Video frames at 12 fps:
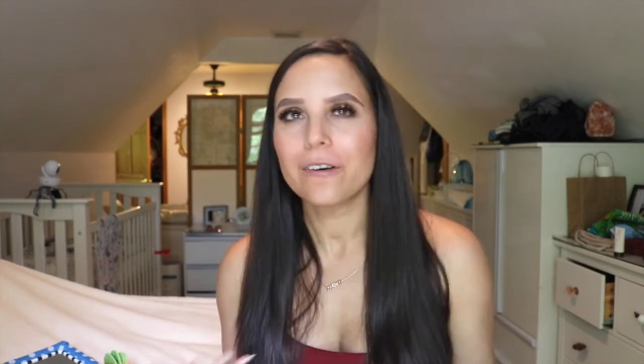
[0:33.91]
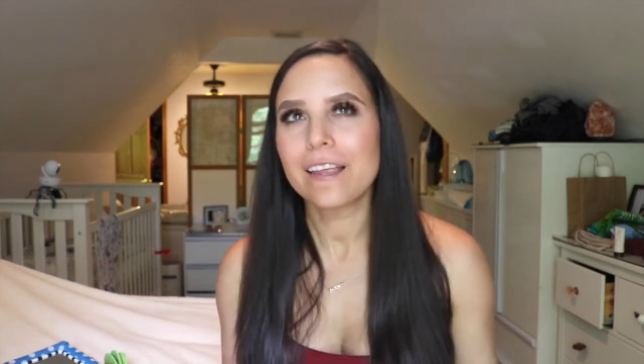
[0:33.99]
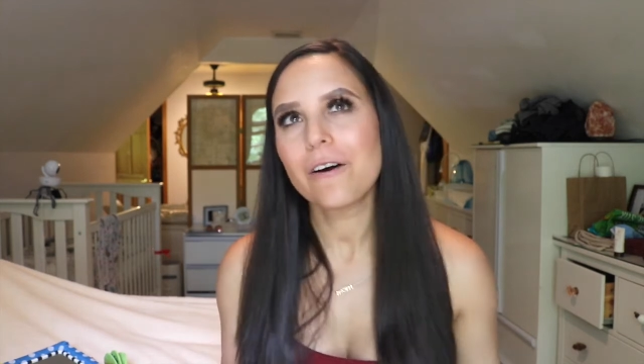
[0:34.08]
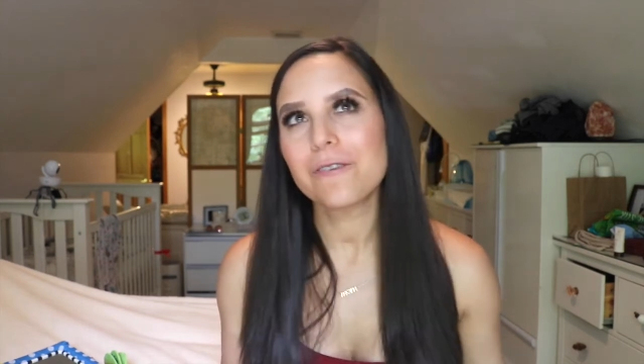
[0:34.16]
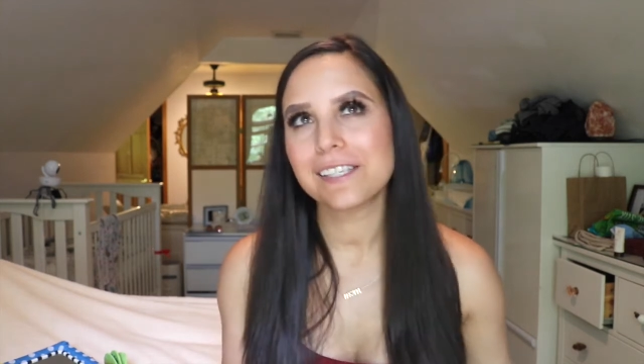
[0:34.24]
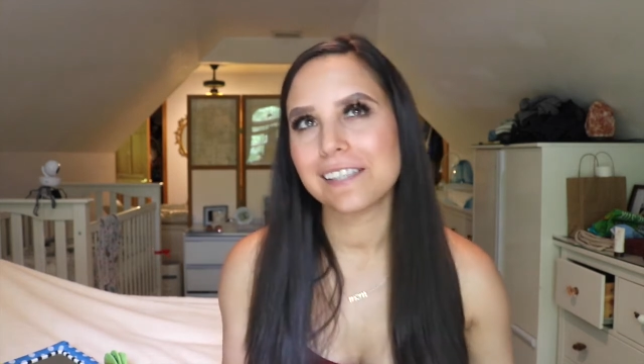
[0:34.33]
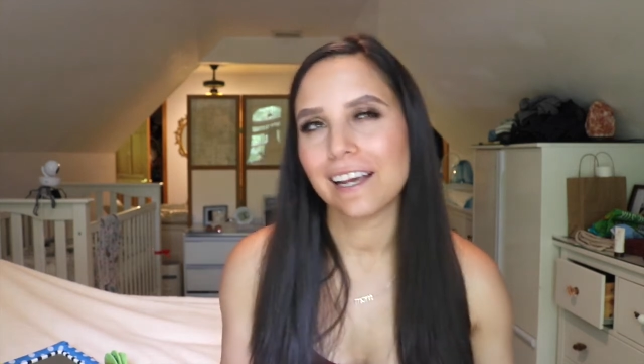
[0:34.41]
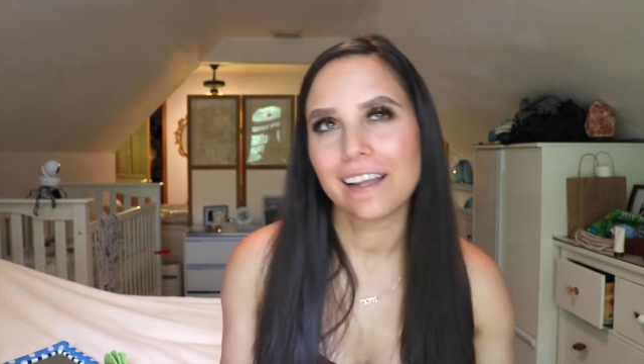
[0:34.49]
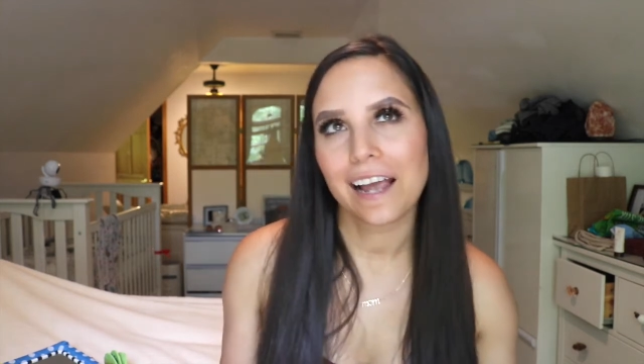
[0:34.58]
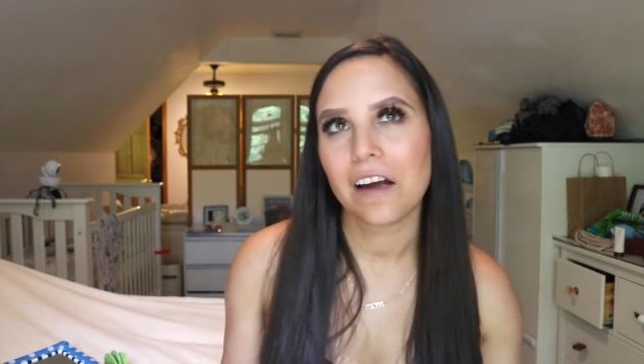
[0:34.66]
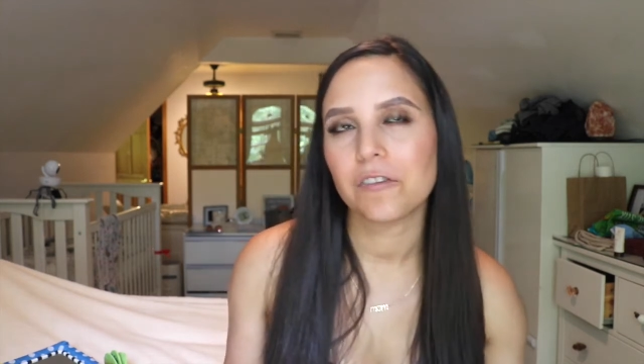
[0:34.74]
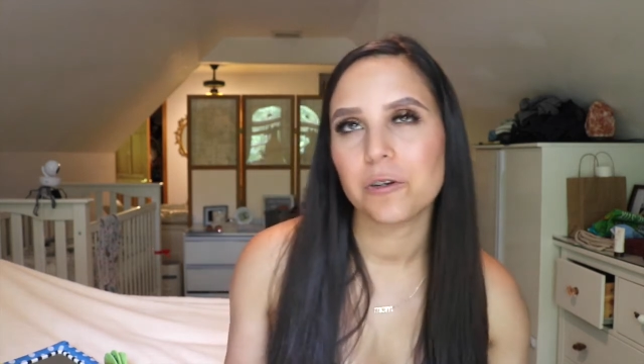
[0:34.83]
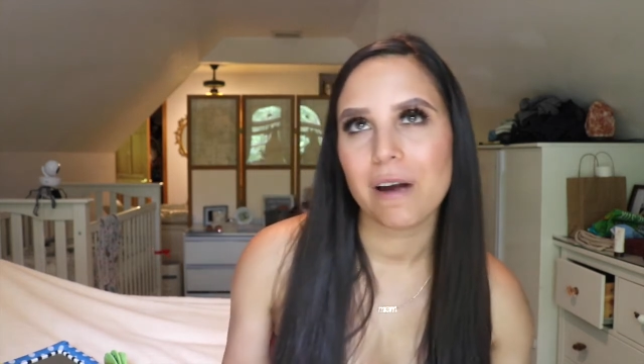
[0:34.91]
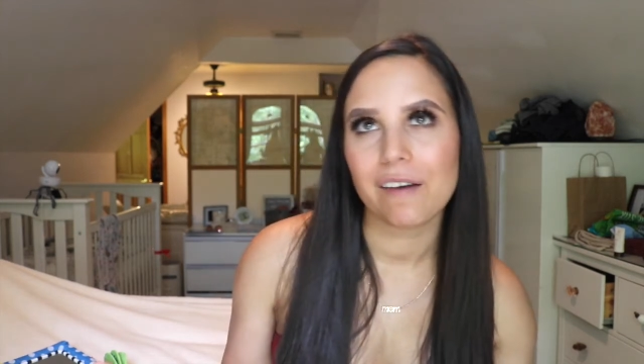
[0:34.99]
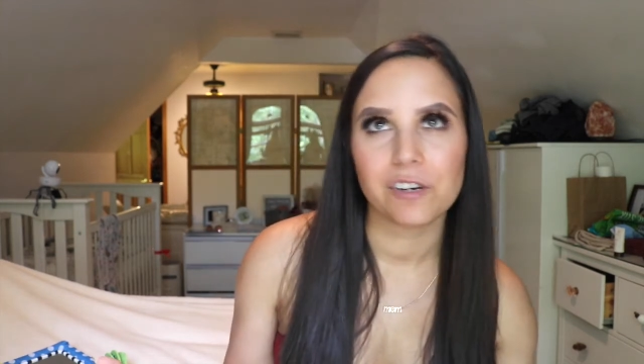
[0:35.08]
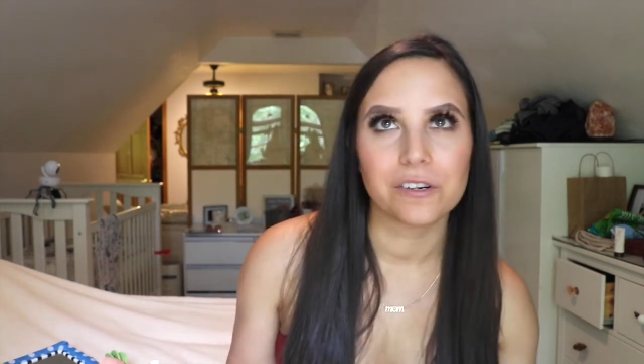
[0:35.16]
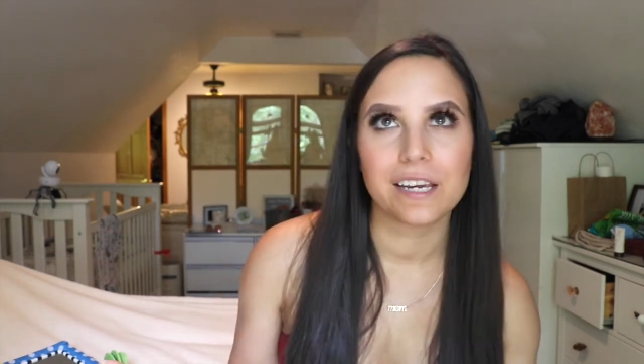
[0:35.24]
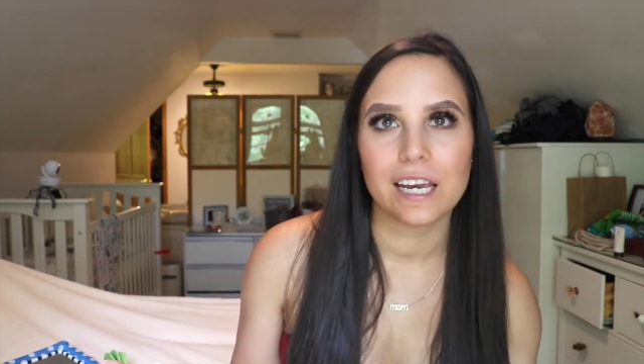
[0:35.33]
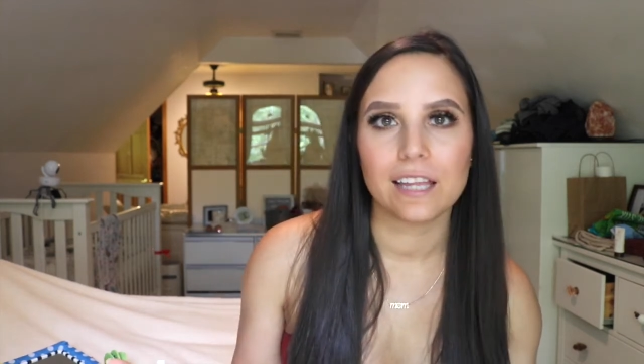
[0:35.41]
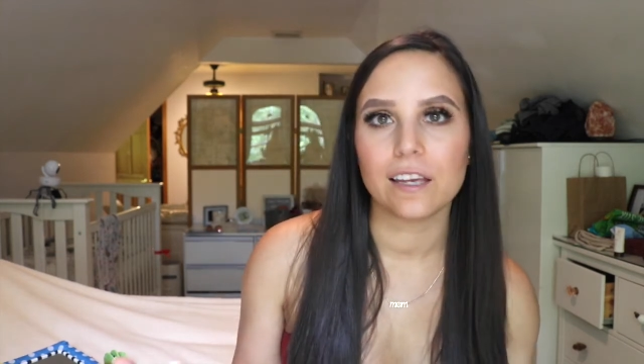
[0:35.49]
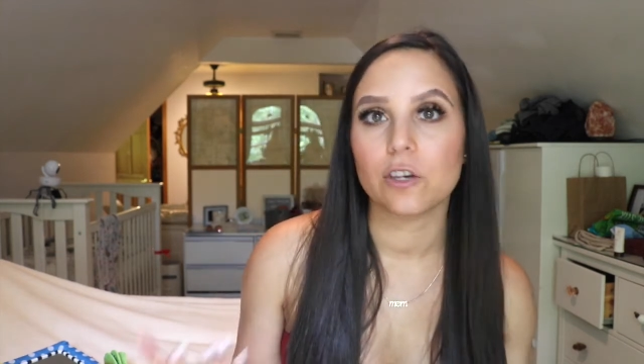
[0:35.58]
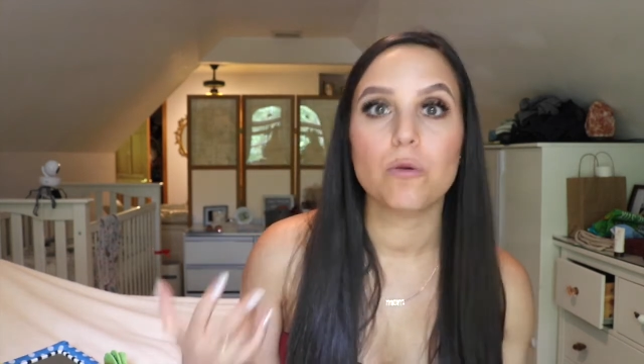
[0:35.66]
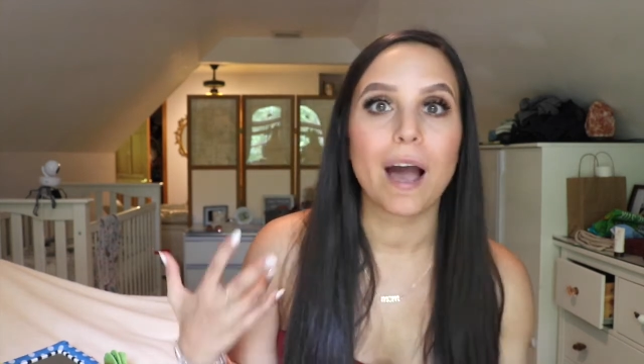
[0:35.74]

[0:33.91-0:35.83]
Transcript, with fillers: Oh, and they always say, like, after you have your kid, like,